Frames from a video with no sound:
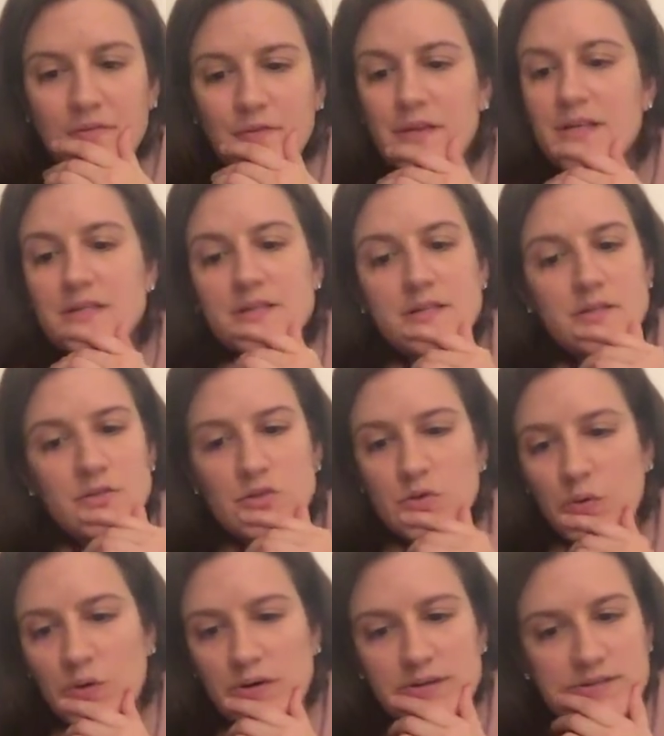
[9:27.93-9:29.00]
Venus is in
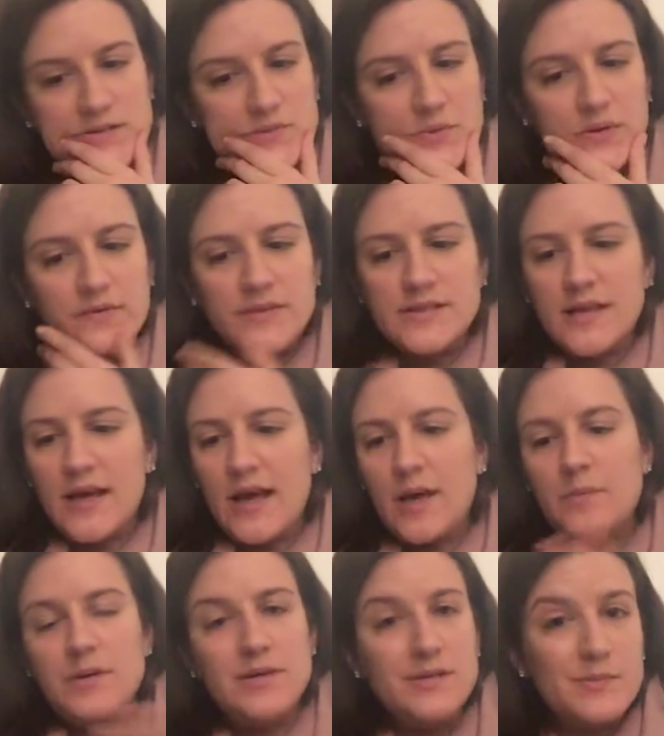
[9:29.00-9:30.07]
Taurus. It's one of its
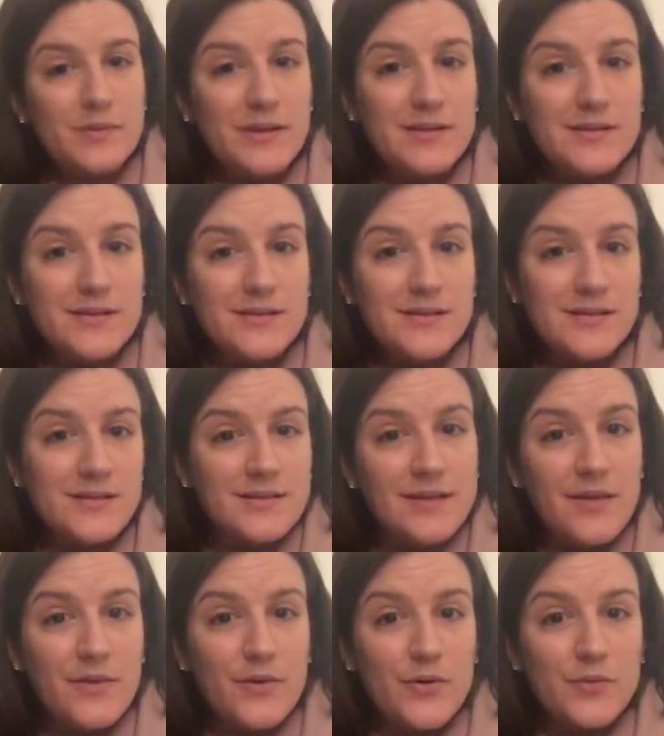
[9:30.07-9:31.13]
happiest places. It's
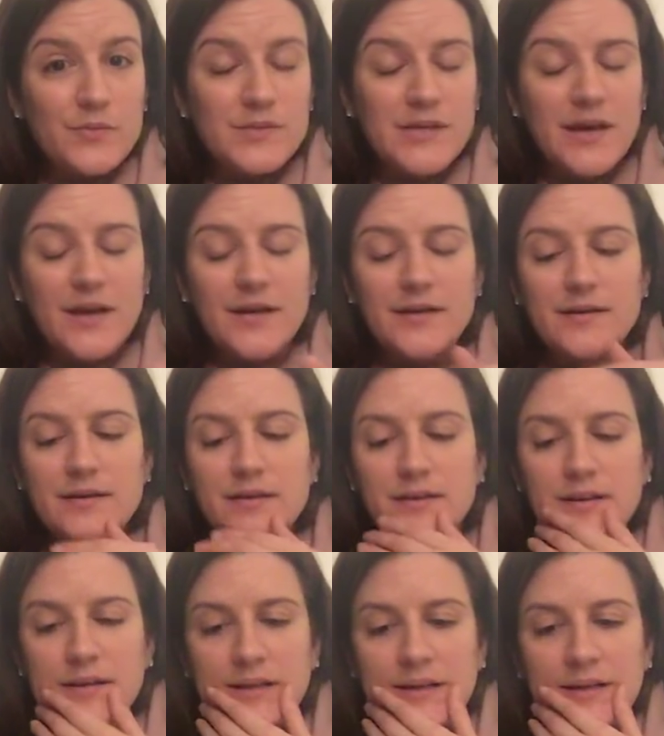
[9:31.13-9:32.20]
another home sign.
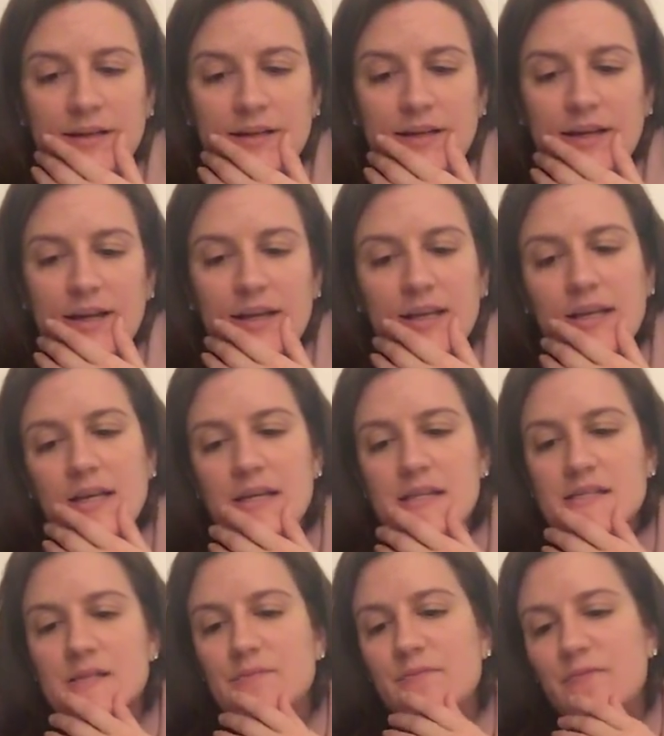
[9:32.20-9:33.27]
And
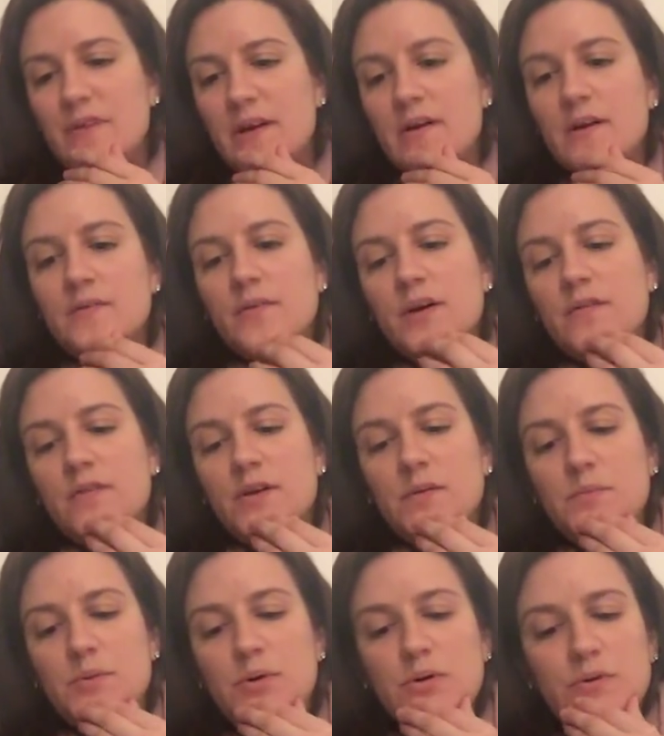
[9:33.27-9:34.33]
it's a very, very, very
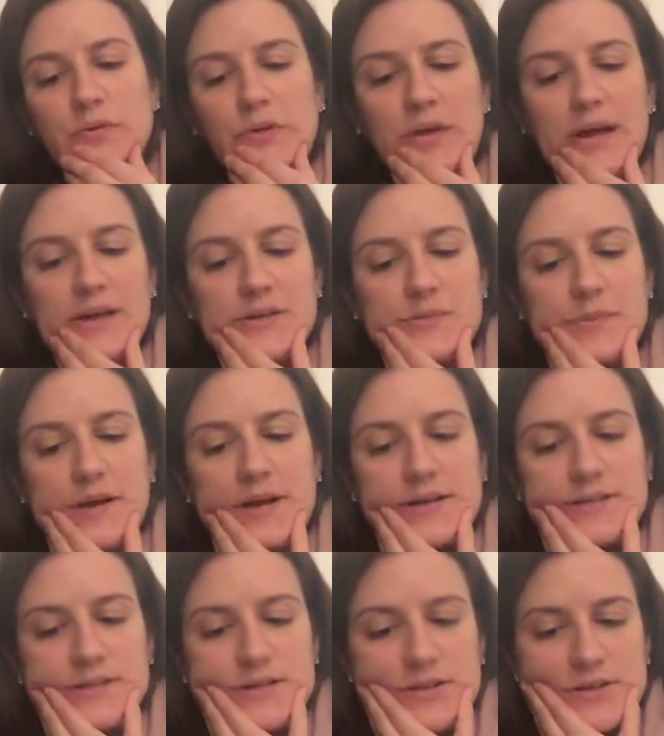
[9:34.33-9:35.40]
beautiful
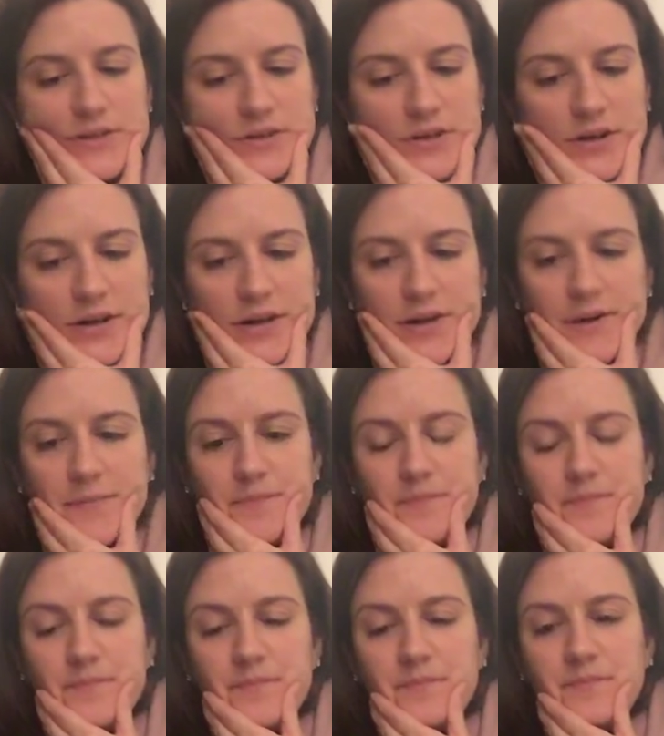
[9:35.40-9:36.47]
aspect
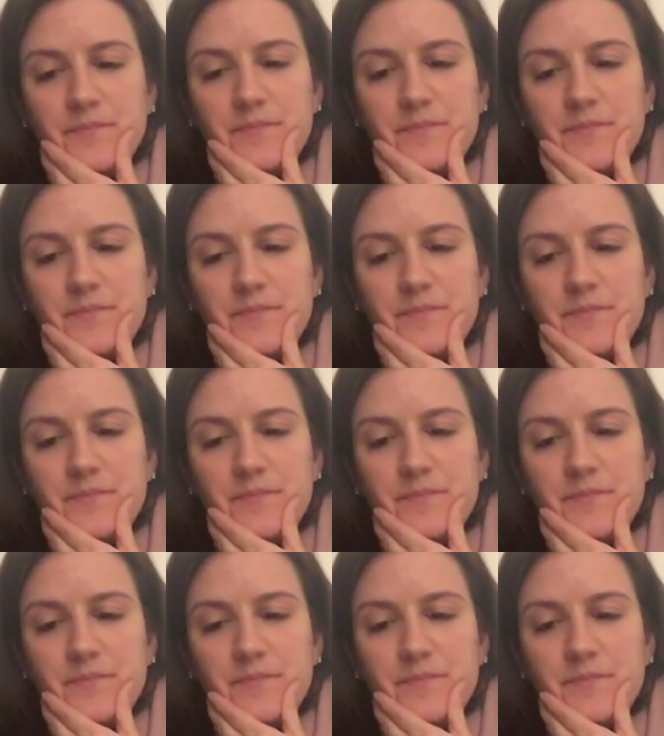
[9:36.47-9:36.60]
to